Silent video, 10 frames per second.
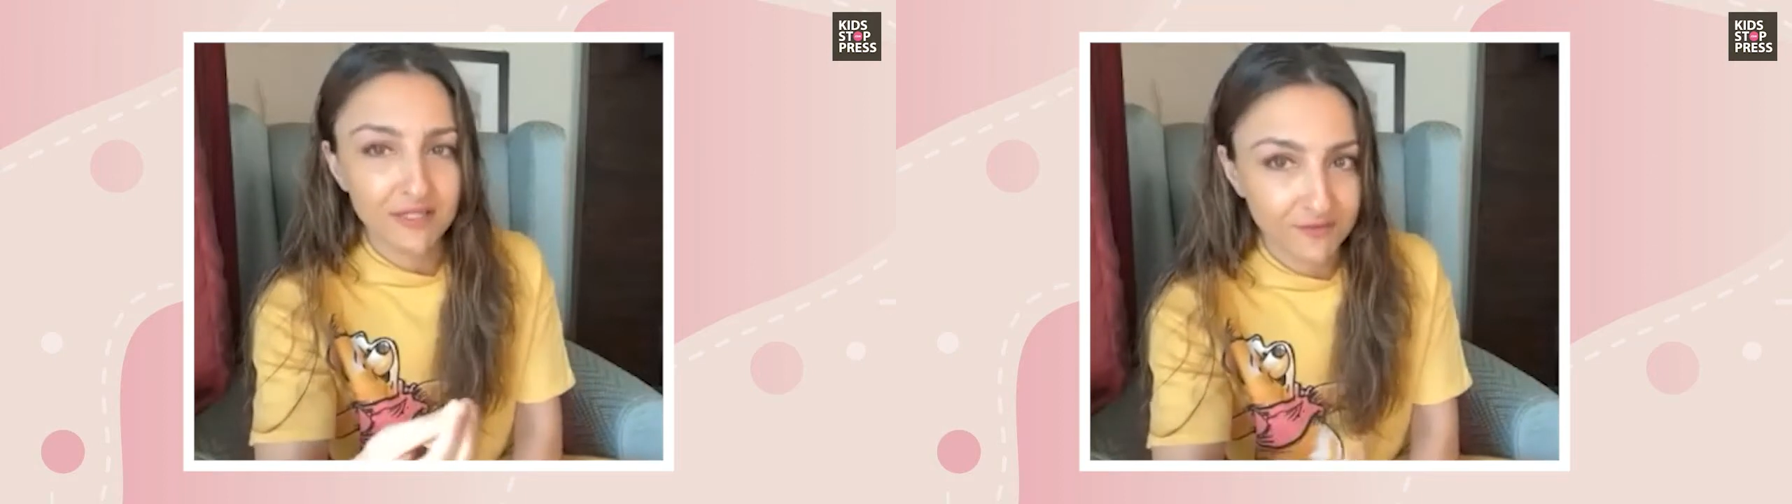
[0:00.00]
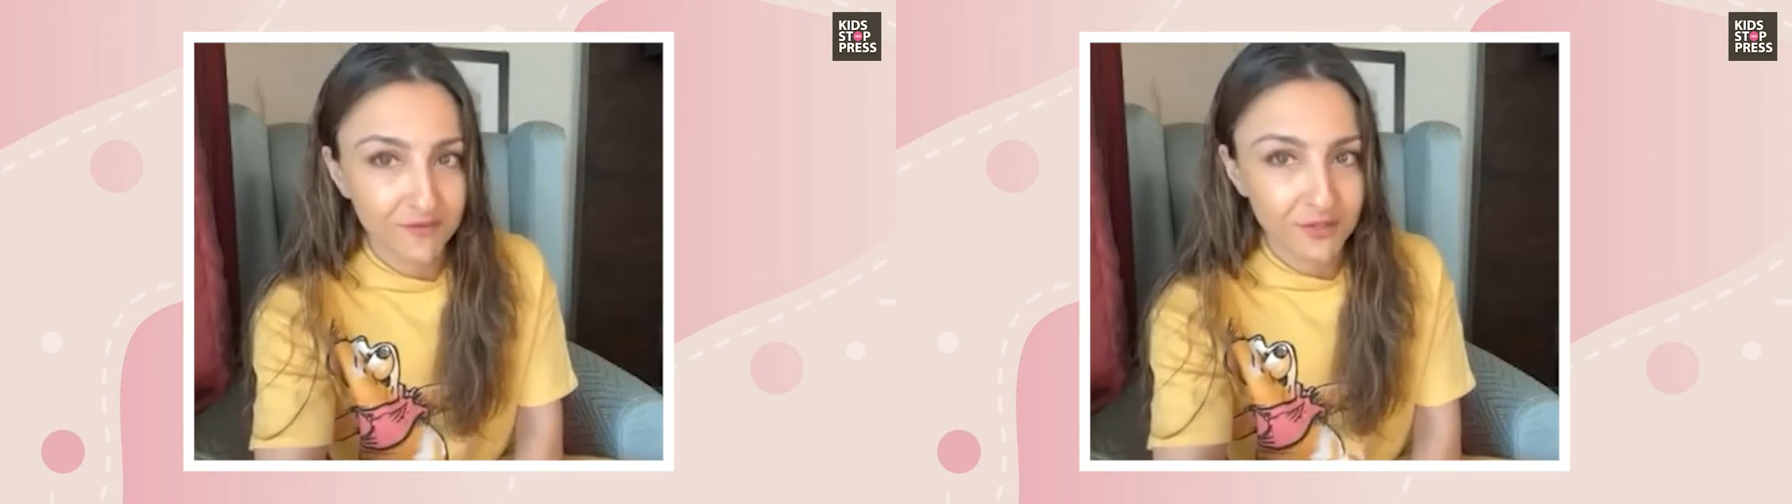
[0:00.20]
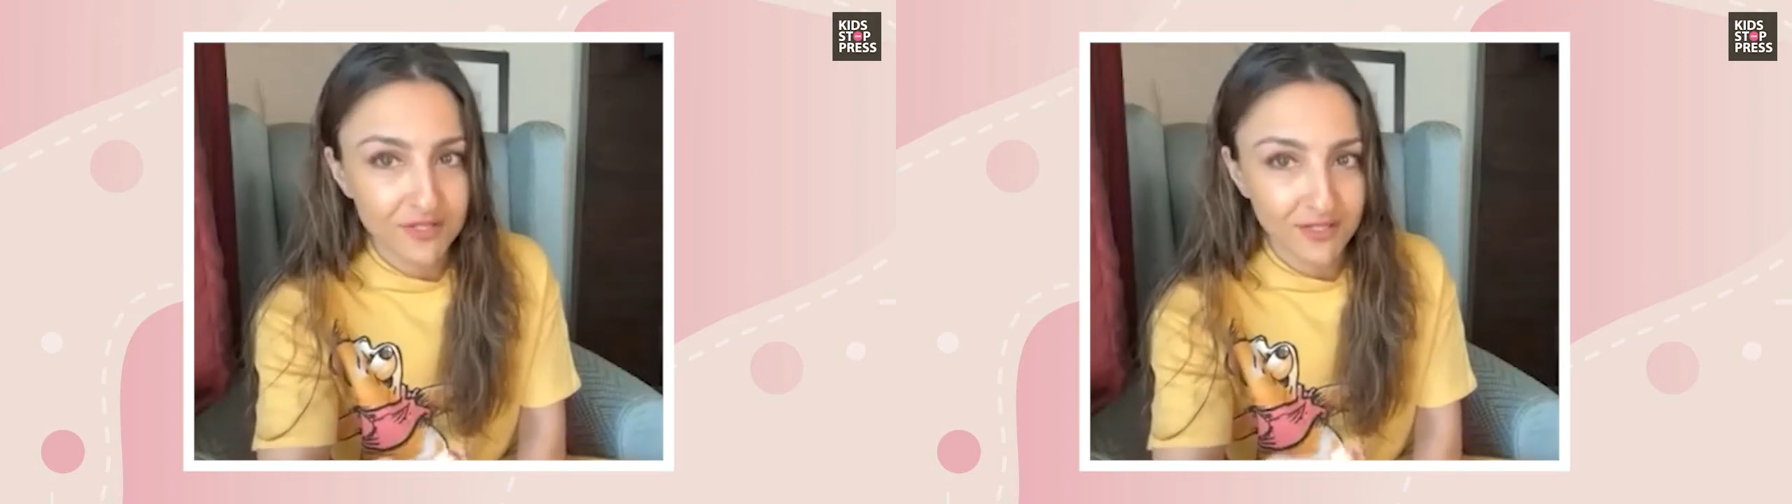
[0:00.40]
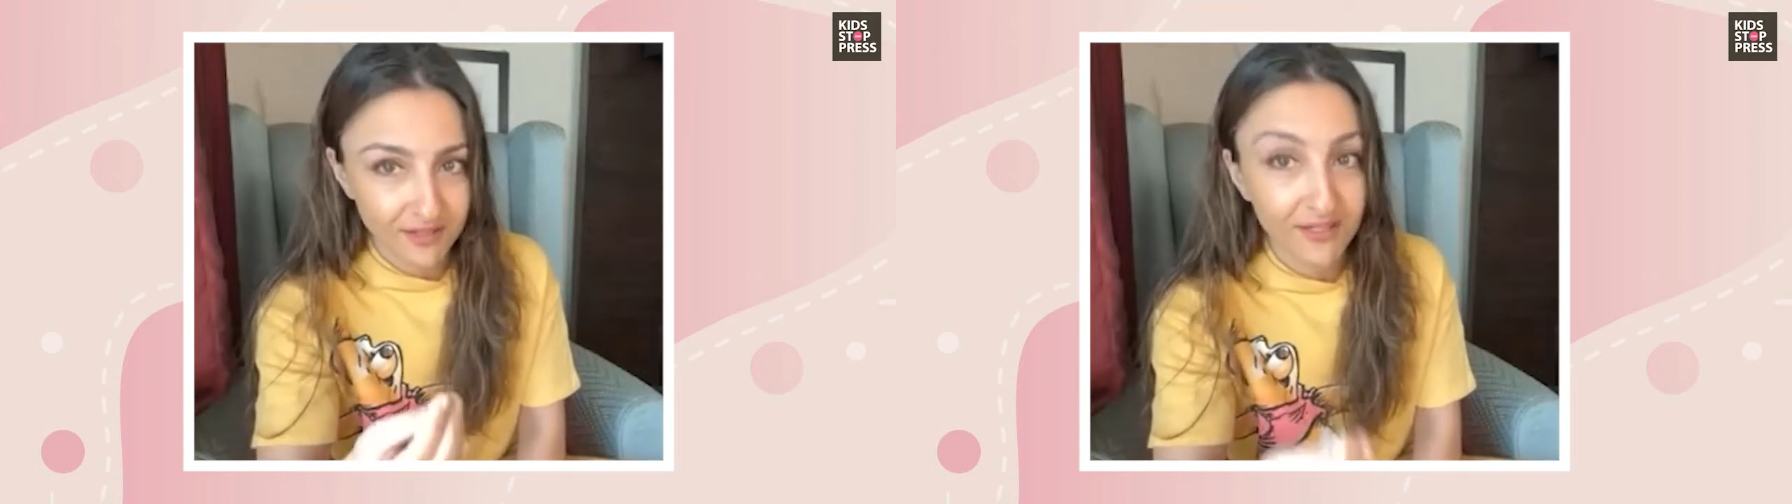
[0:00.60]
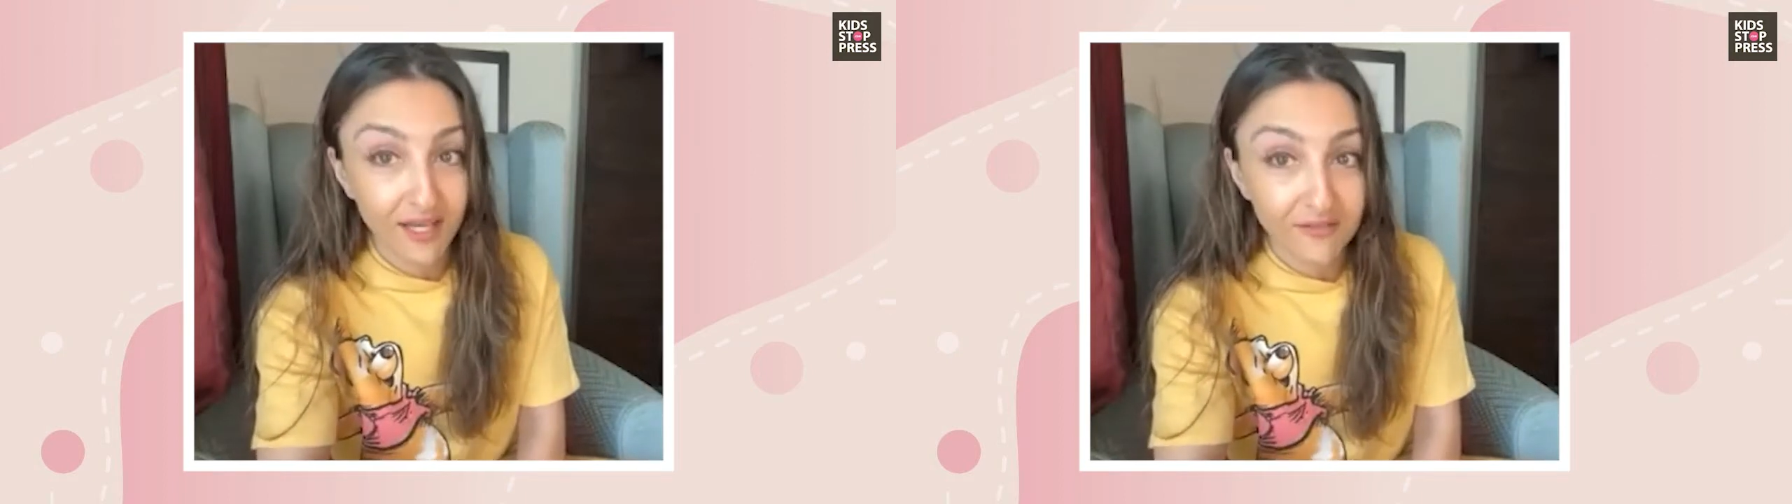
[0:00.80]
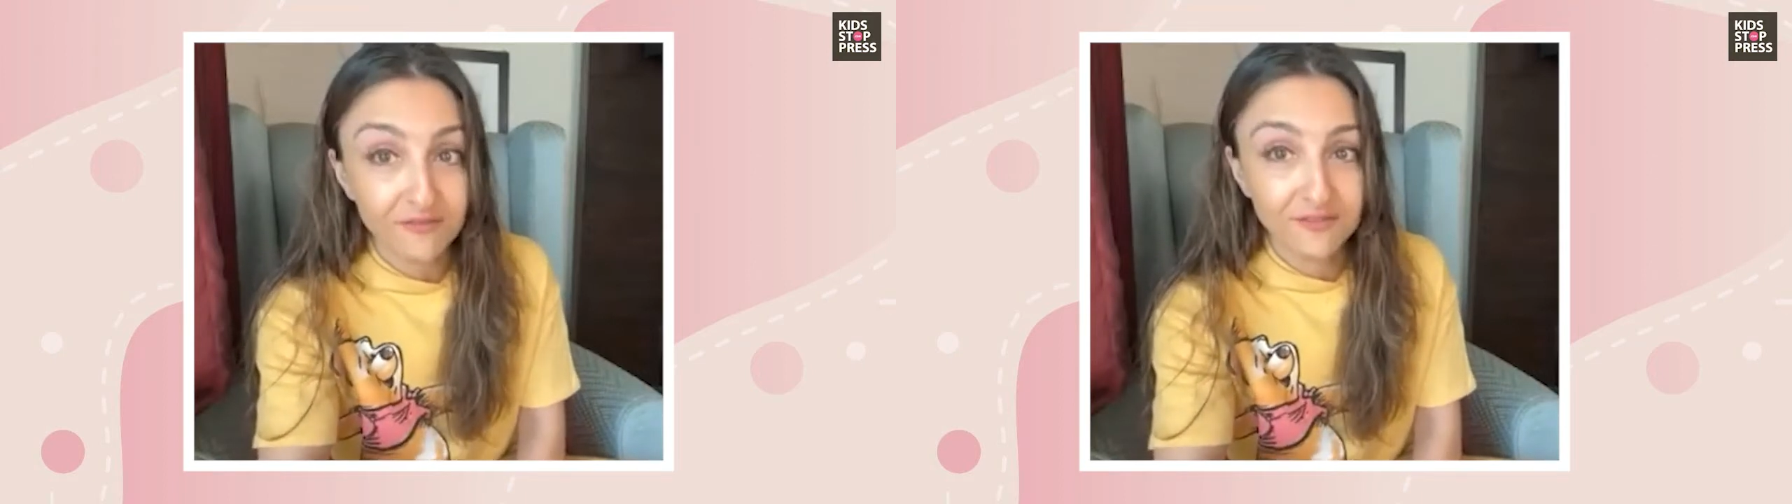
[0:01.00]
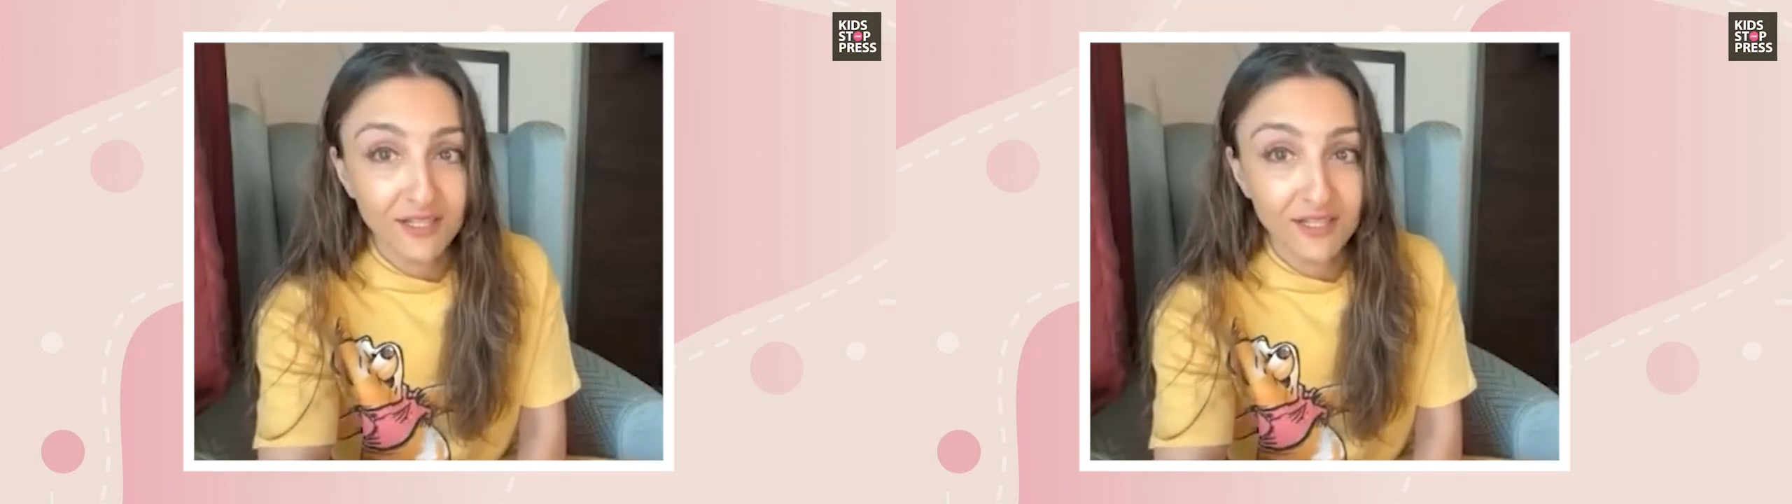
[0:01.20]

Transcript: influence in her life.